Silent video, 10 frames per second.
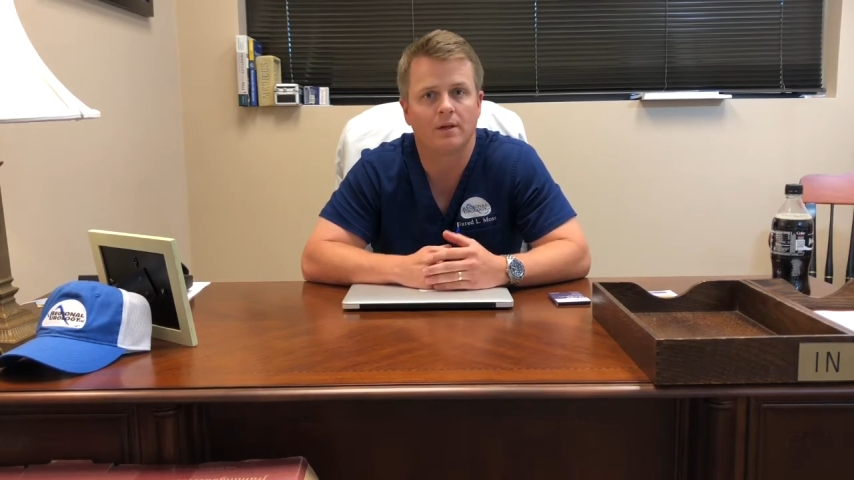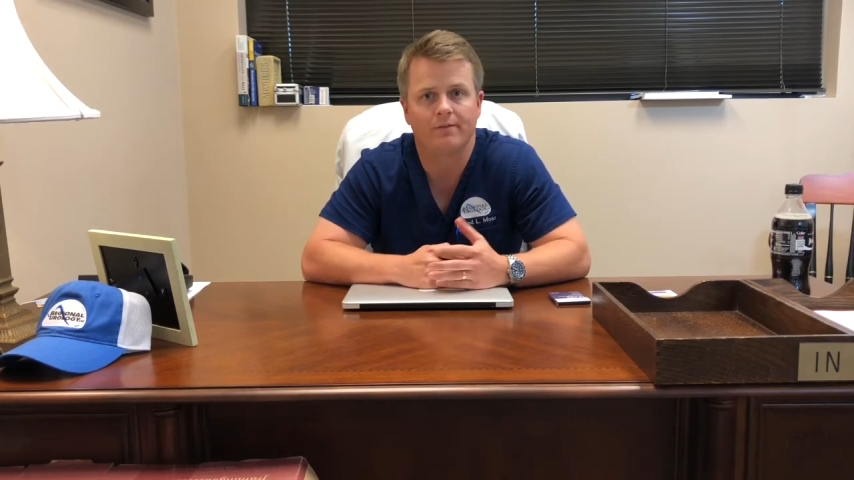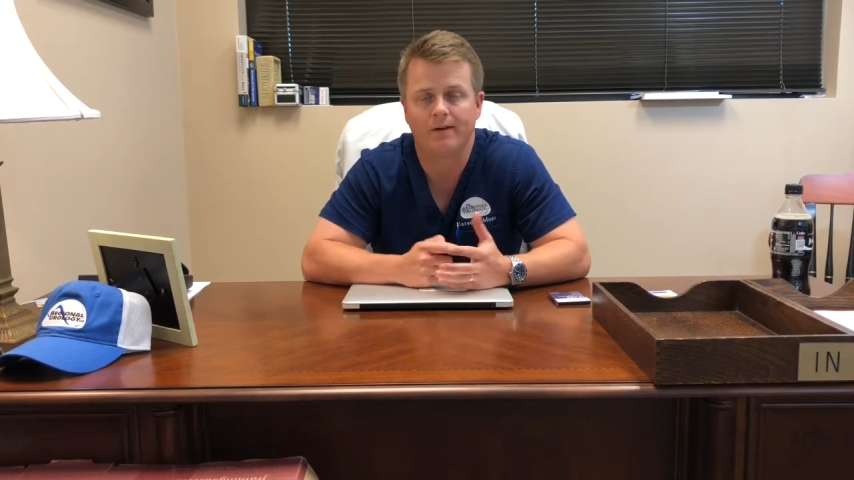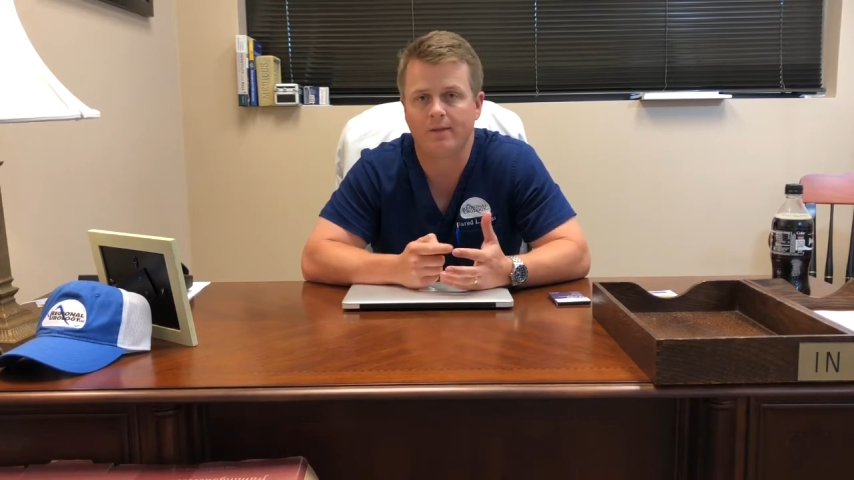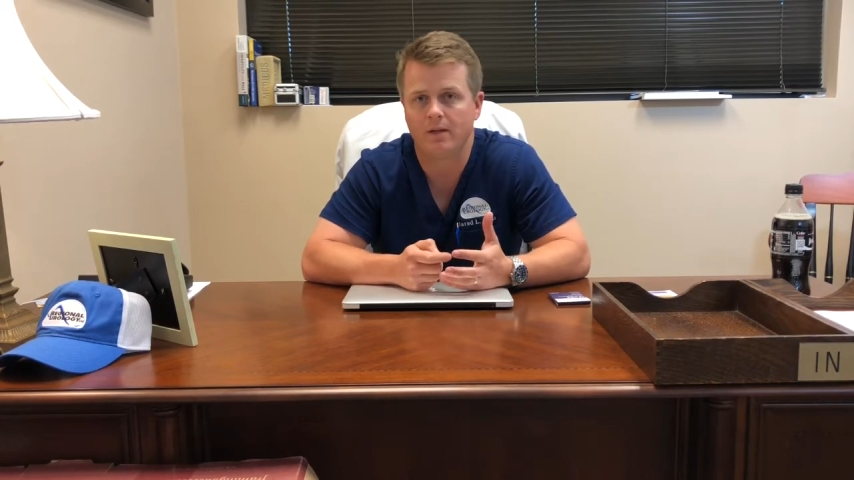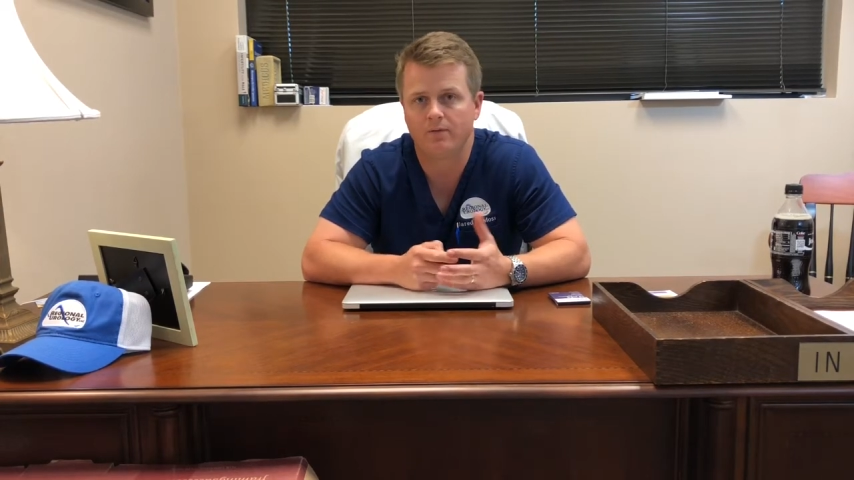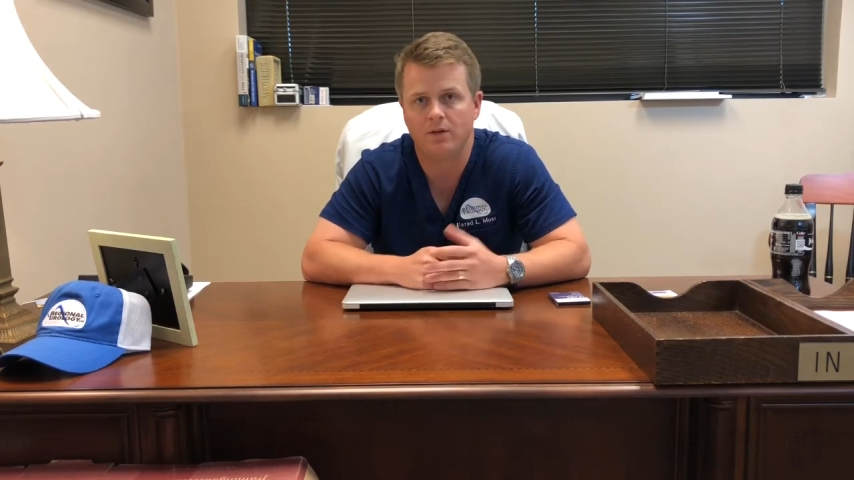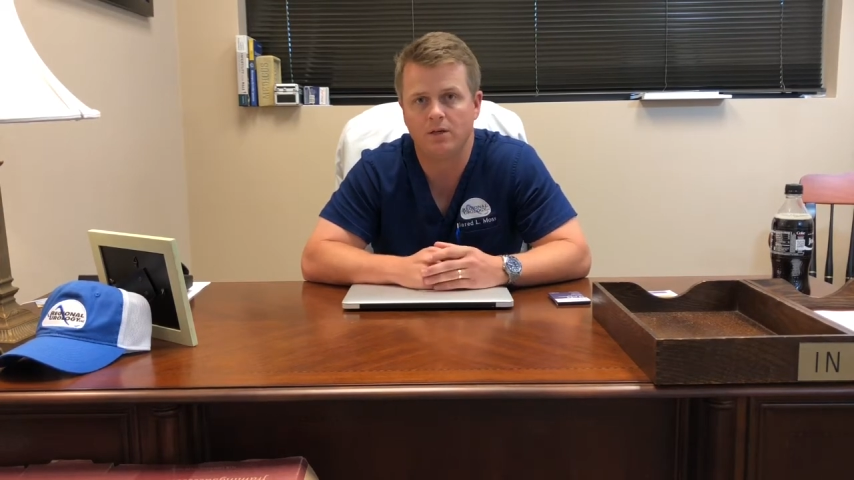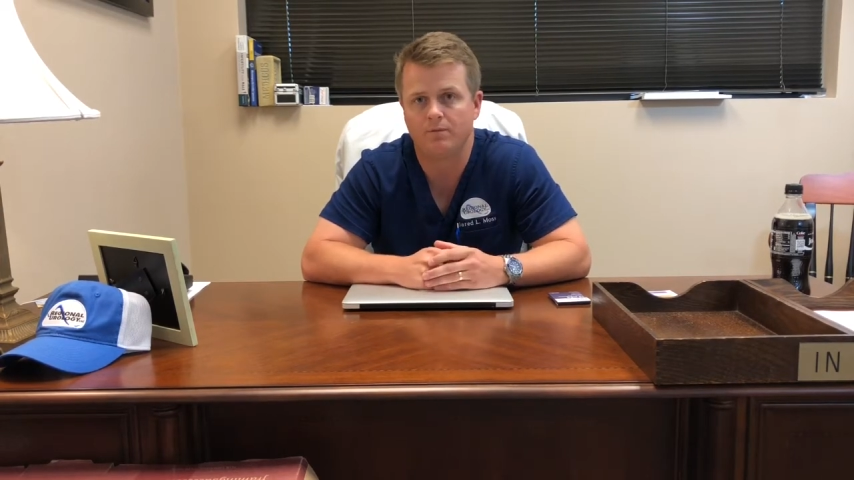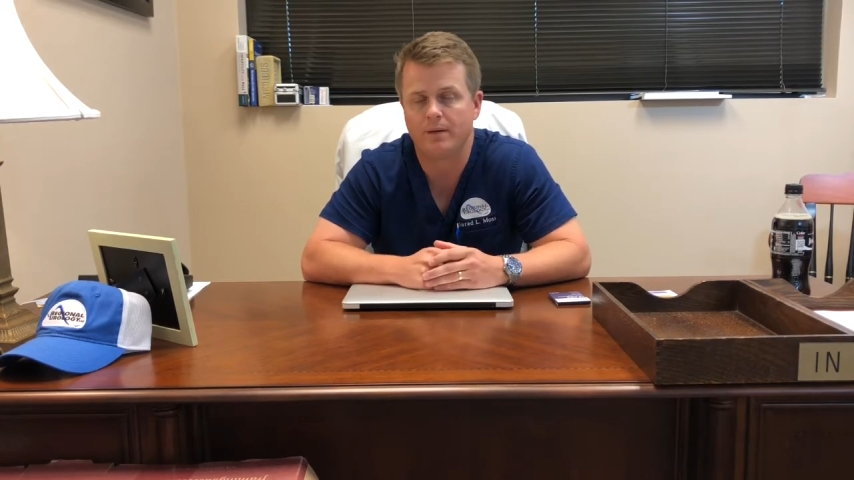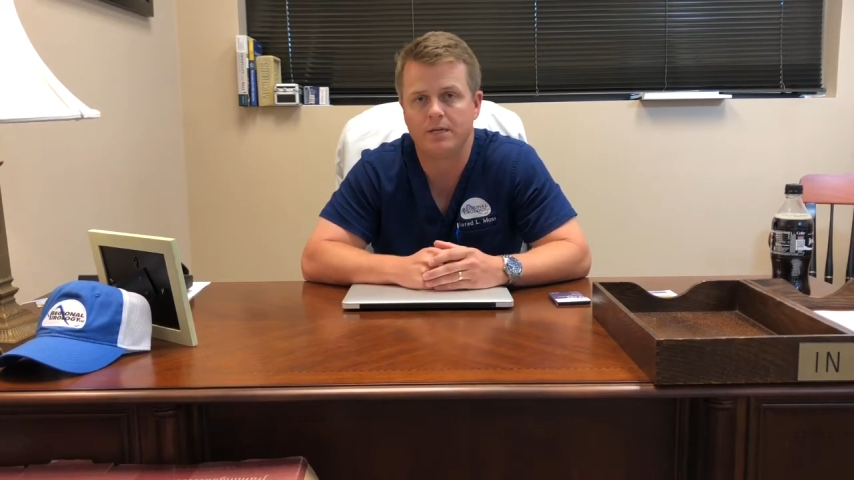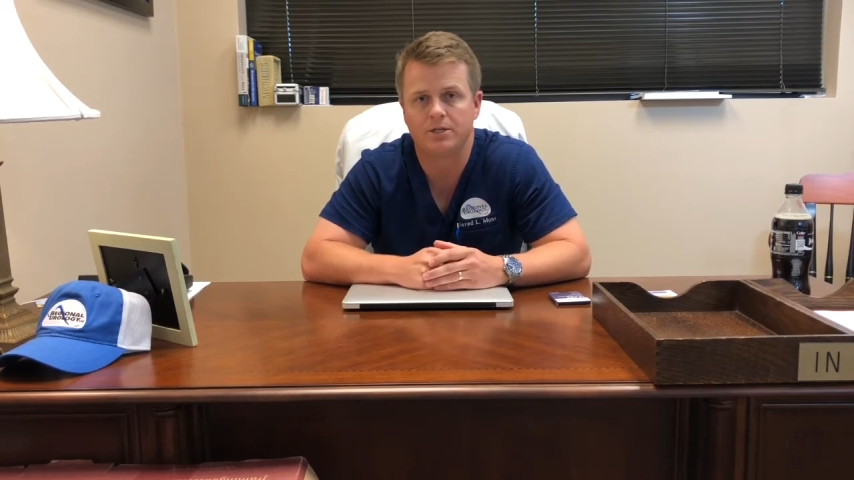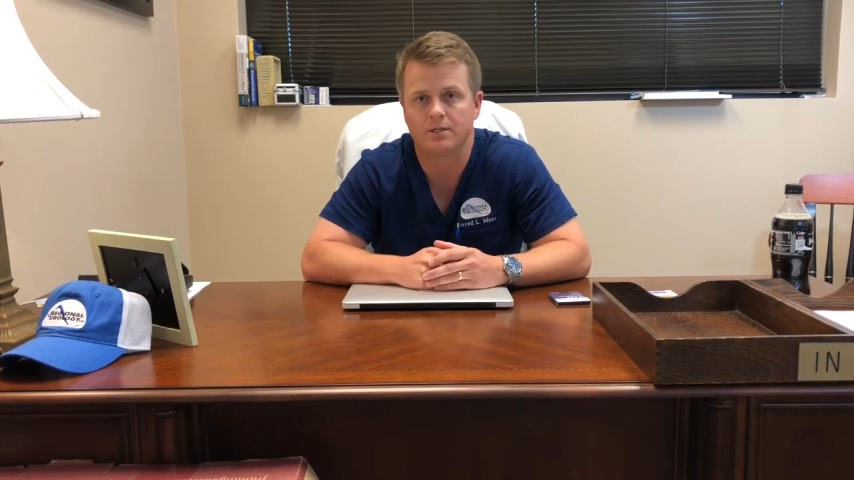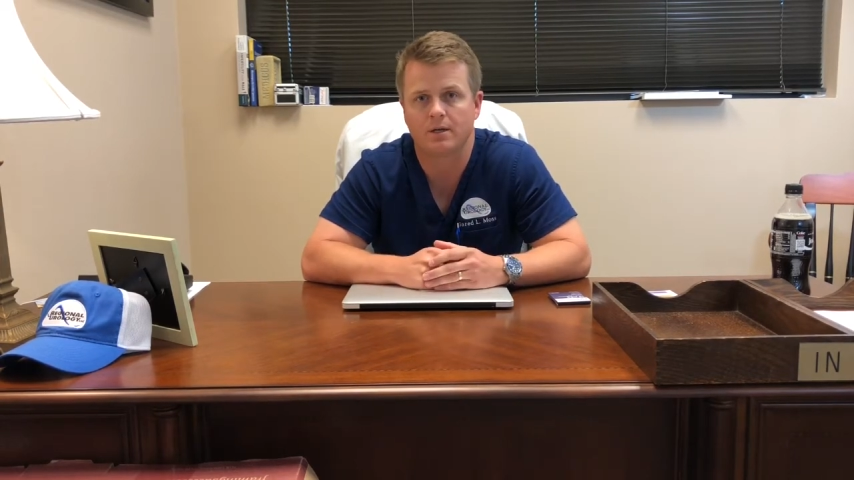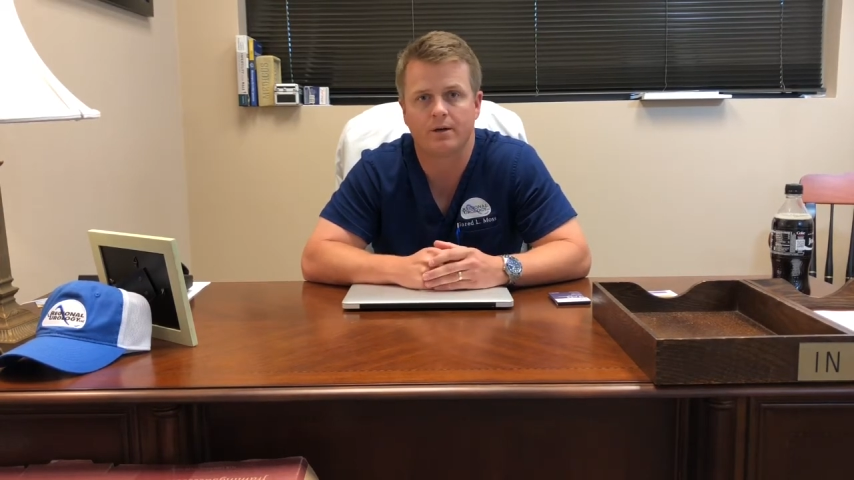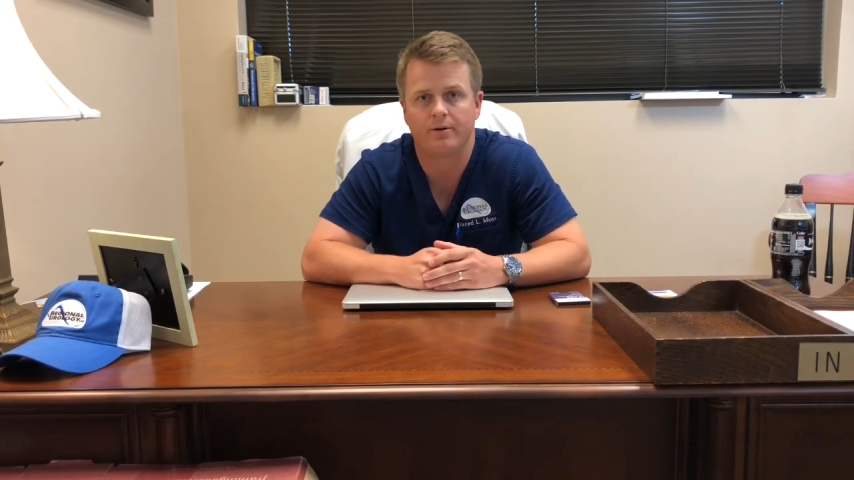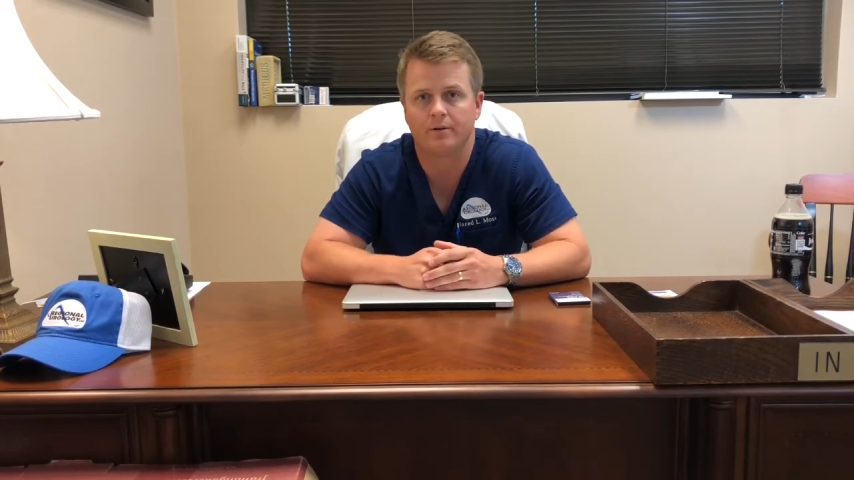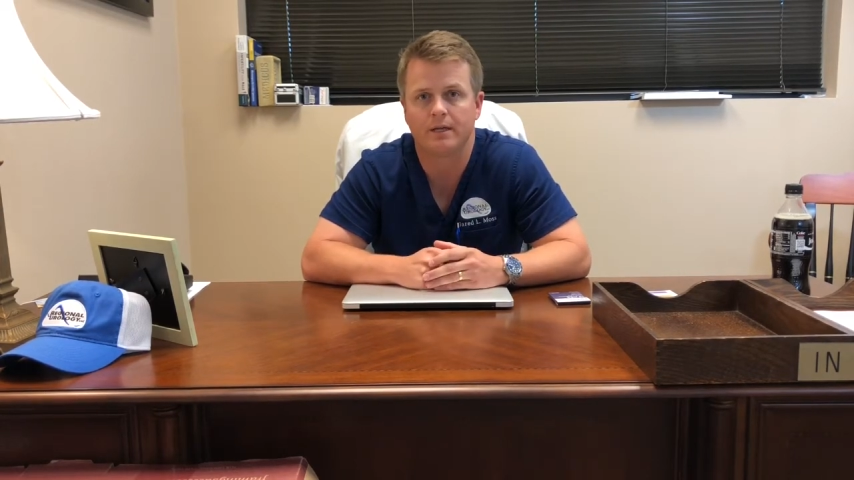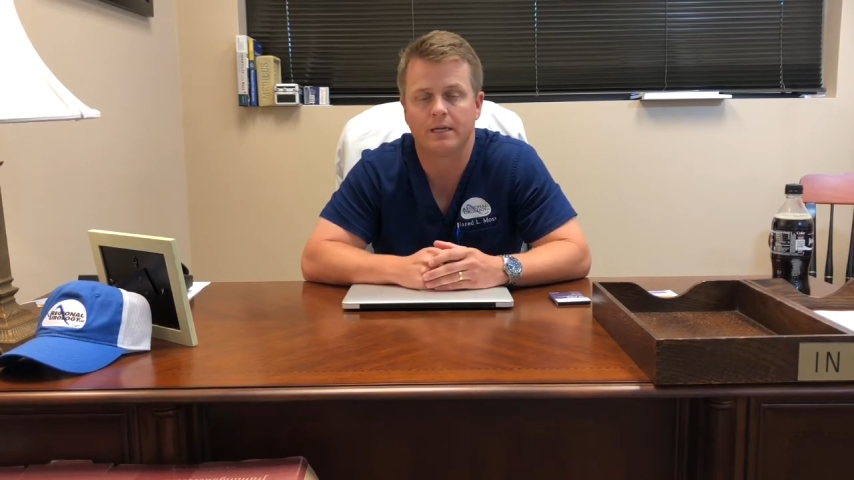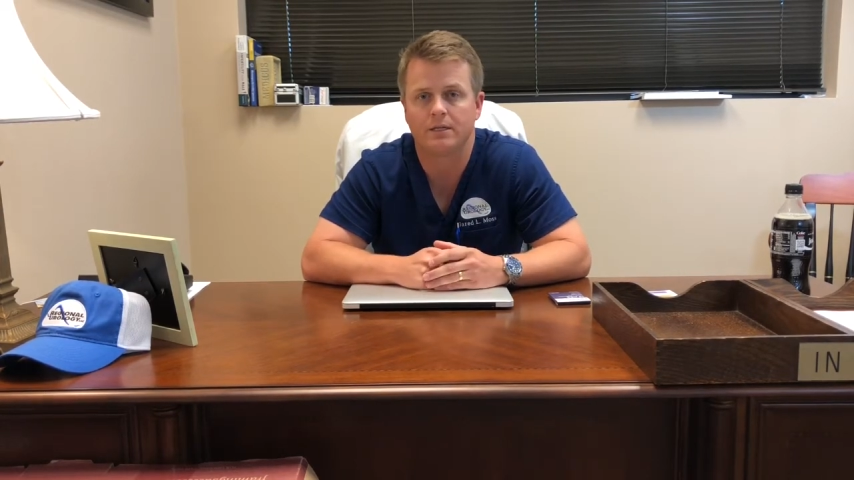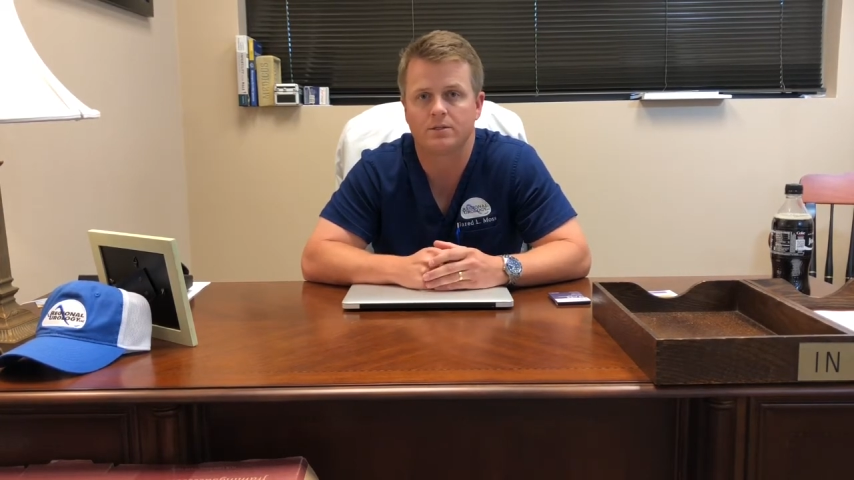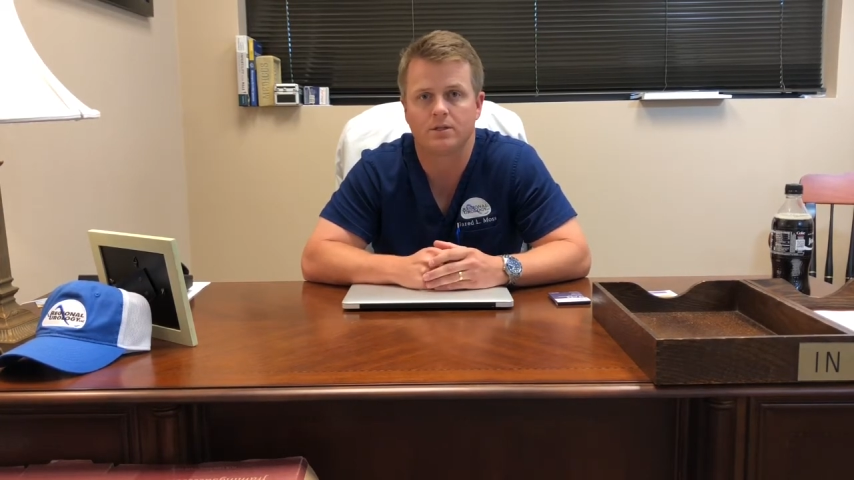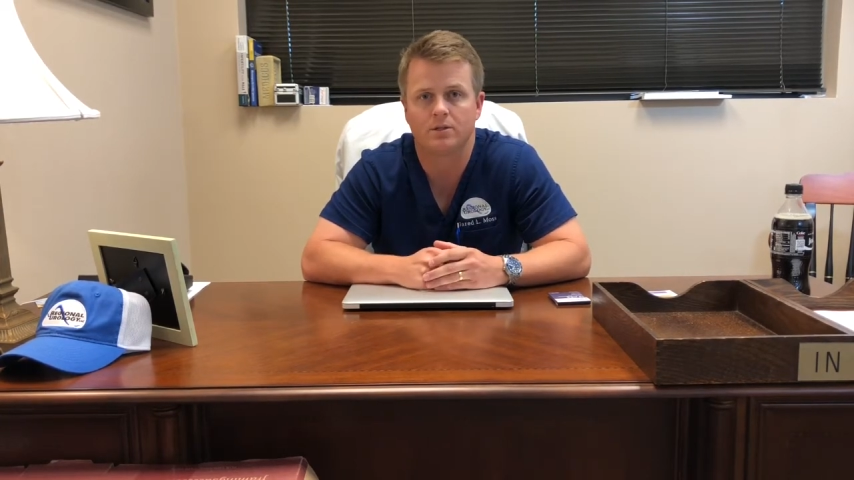I find that if you give patients 100 things to